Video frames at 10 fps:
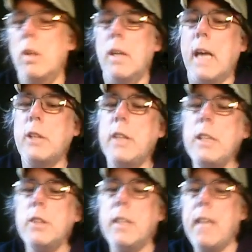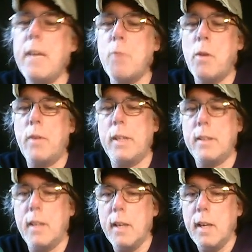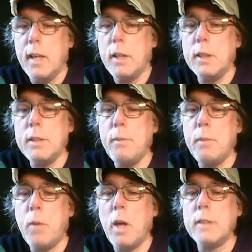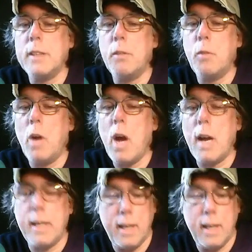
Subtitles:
I changed the name of it. It used to be Positive Rock